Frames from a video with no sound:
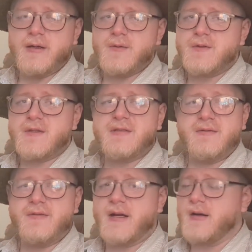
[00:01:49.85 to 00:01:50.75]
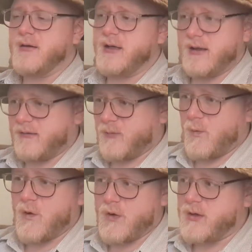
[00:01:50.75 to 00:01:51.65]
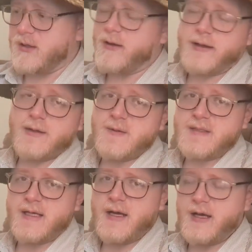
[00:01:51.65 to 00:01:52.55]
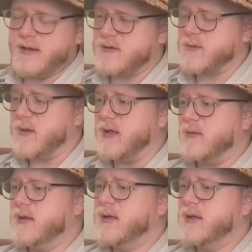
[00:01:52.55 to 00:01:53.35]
It was just very worded like it was AI as well.